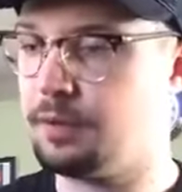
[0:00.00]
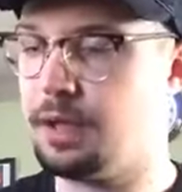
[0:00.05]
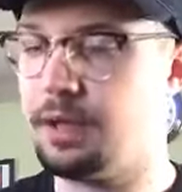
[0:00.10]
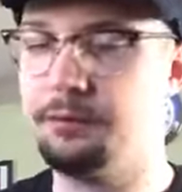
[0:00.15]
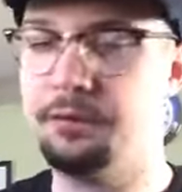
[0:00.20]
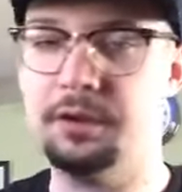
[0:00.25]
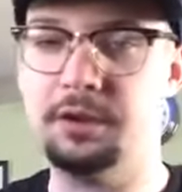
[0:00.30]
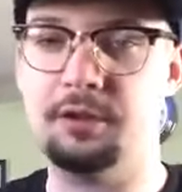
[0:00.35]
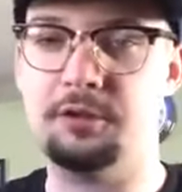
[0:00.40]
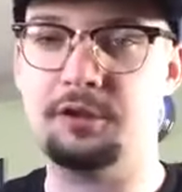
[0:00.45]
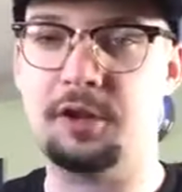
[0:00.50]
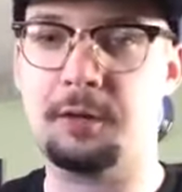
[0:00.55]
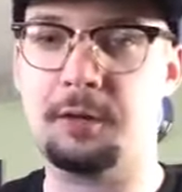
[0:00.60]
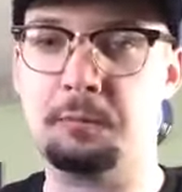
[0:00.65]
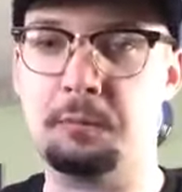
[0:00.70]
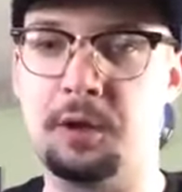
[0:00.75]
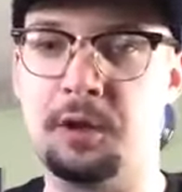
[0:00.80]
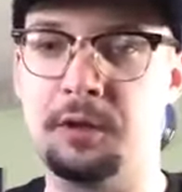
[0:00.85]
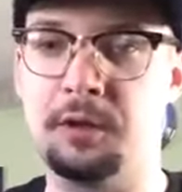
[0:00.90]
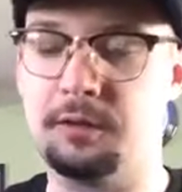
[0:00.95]
I've hit the
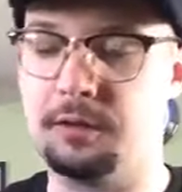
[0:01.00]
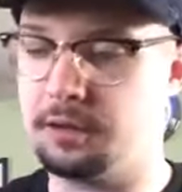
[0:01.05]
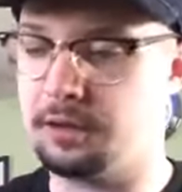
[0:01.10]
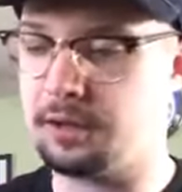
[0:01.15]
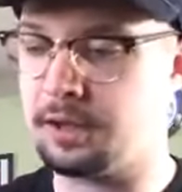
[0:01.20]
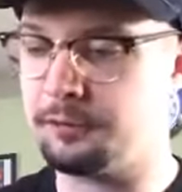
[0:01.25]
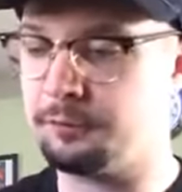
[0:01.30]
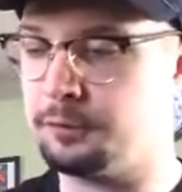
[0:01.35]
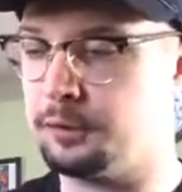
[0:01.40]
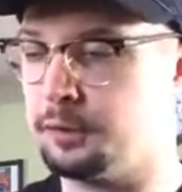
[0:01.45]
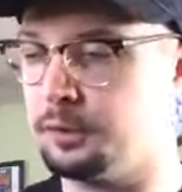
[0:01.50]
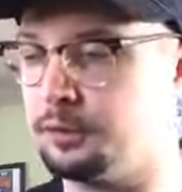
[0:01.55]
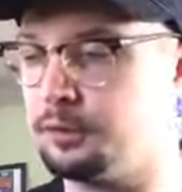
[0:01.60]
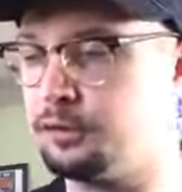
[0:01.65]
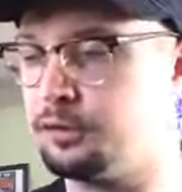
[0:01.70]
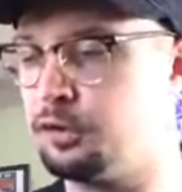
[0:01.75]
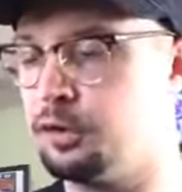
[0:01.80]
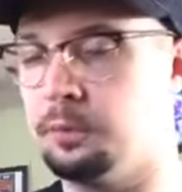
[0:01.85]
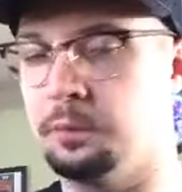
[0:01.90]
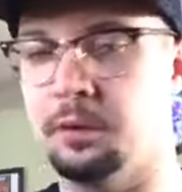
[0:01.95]
jackpot, and I feel
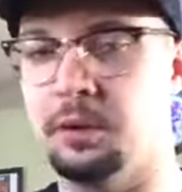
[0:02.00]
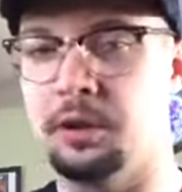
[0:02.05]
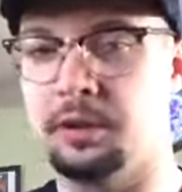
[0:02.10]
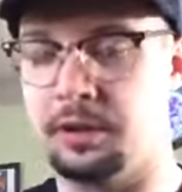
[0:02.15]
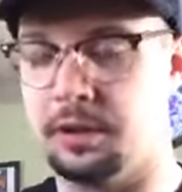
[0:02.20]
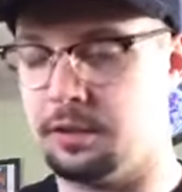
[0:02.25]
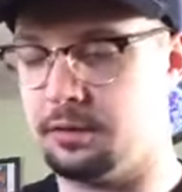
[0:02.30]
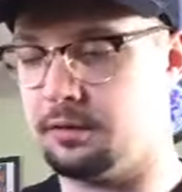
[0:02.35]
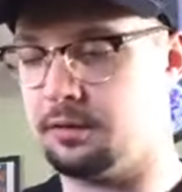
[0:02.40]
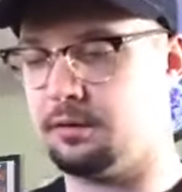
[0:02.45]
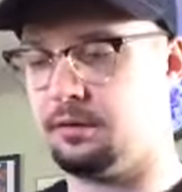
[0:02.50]
super lucky.